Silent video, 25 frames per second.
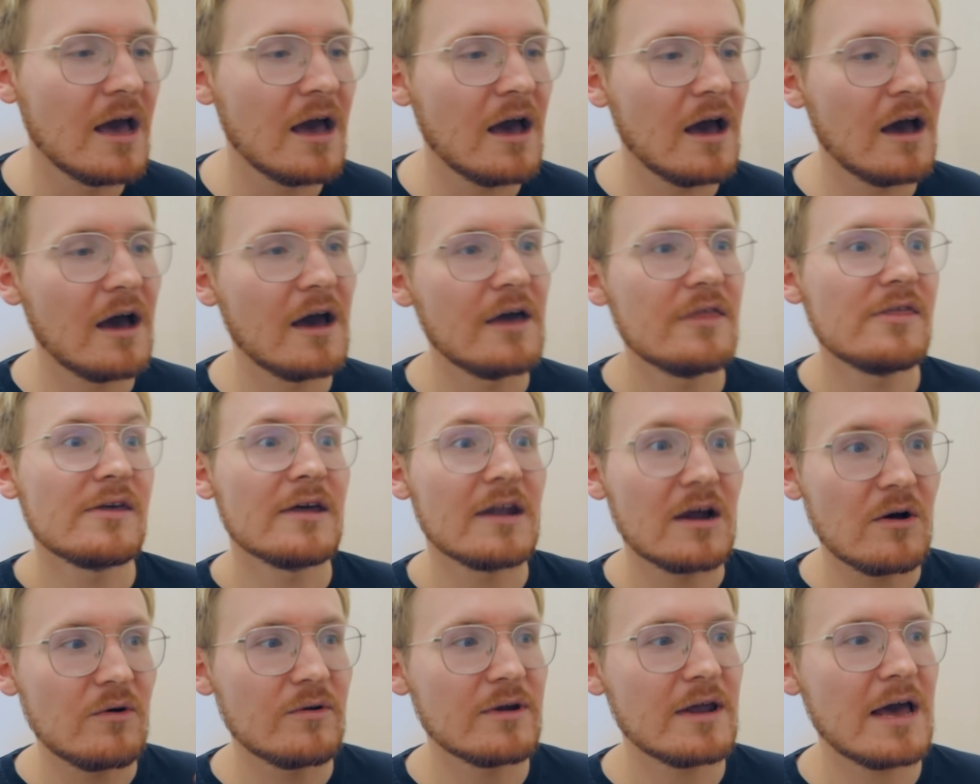and then
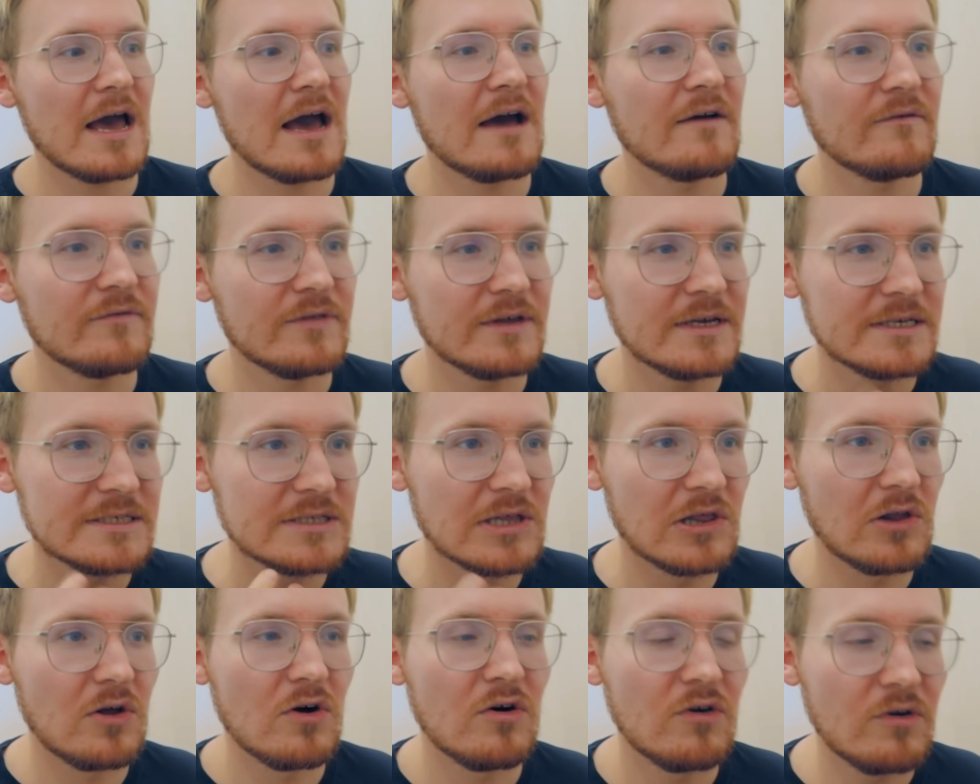I would have these
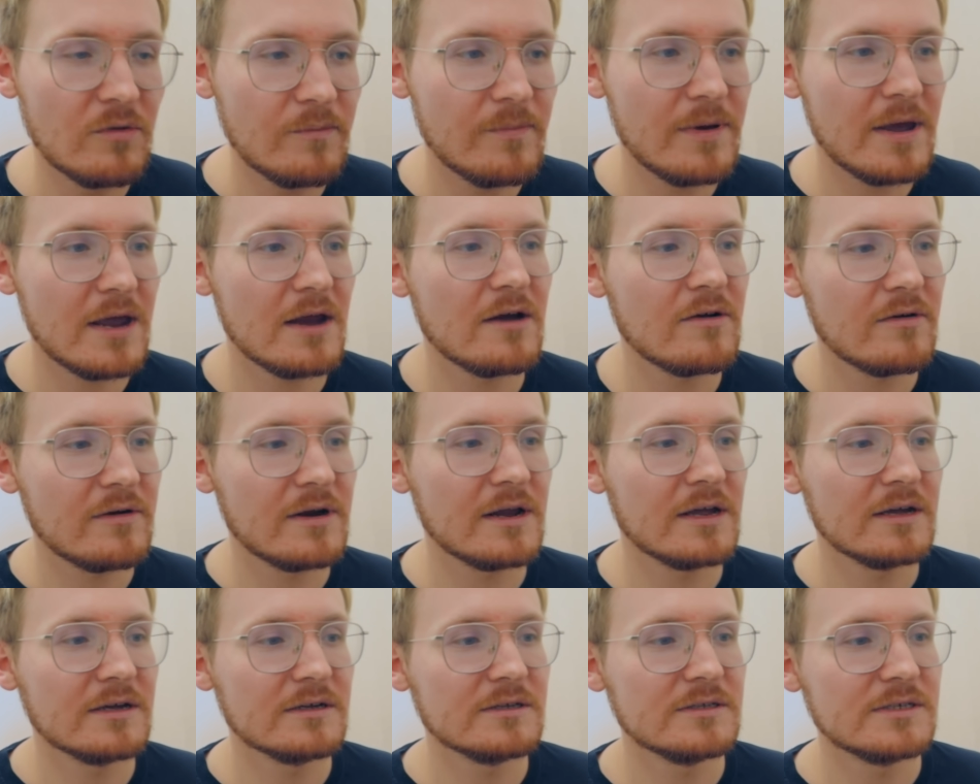long
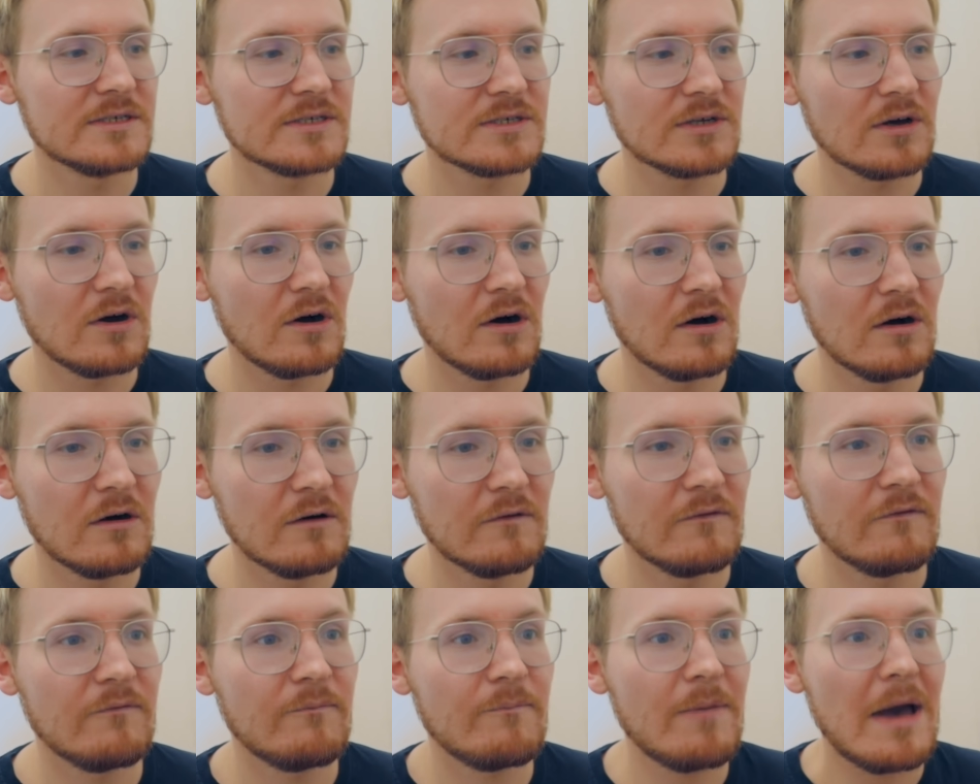periods
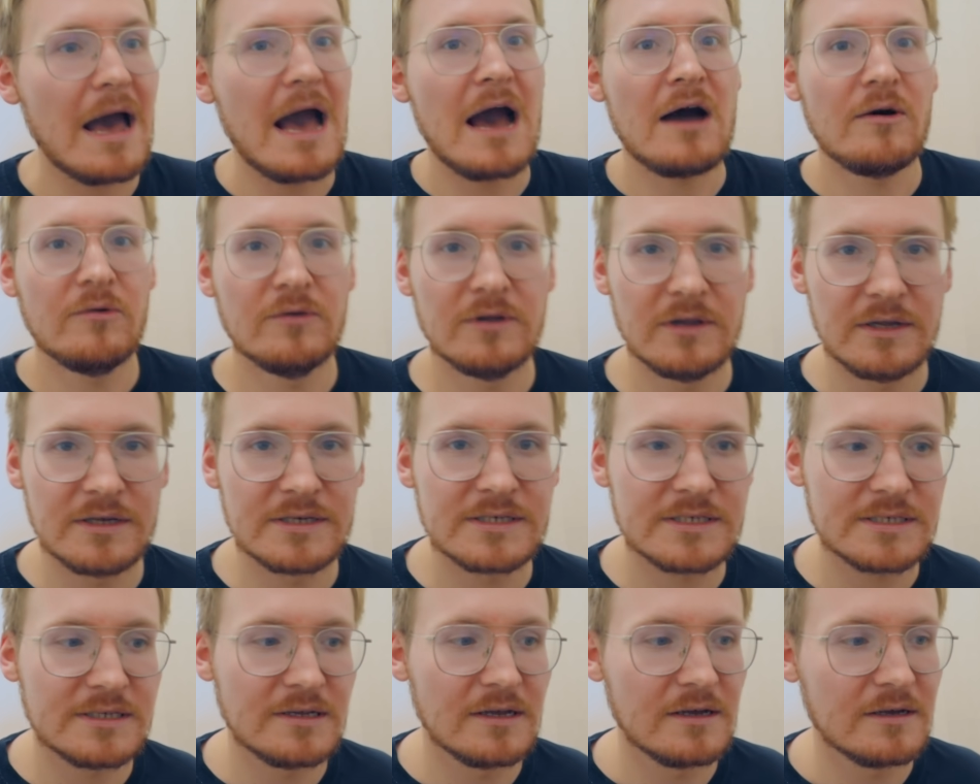of
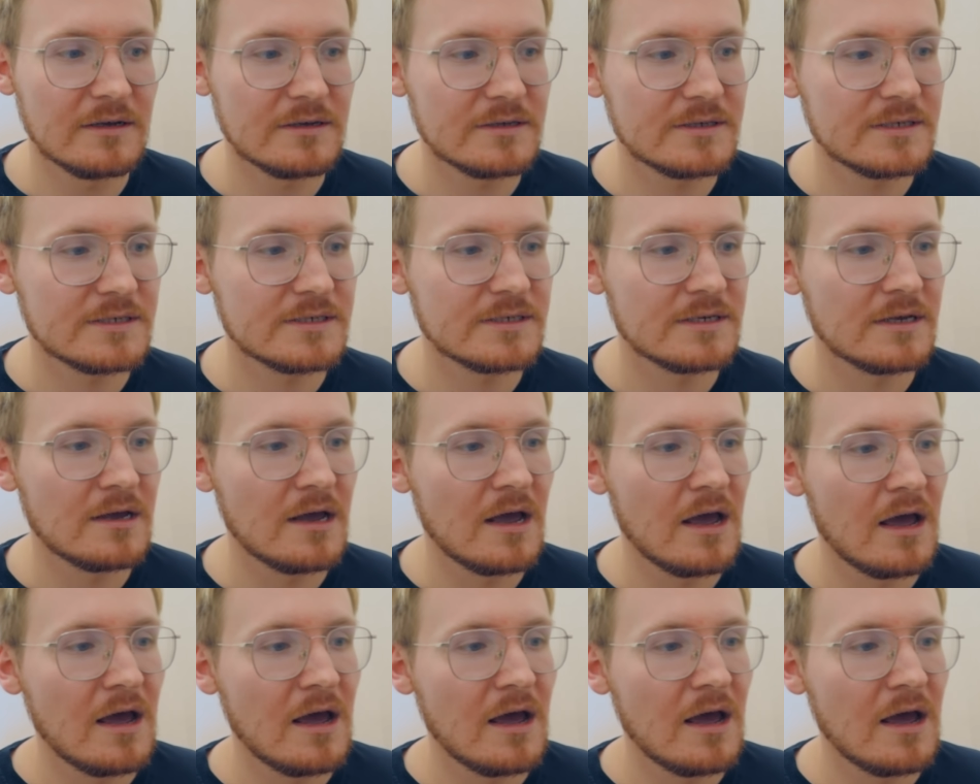powerlessness,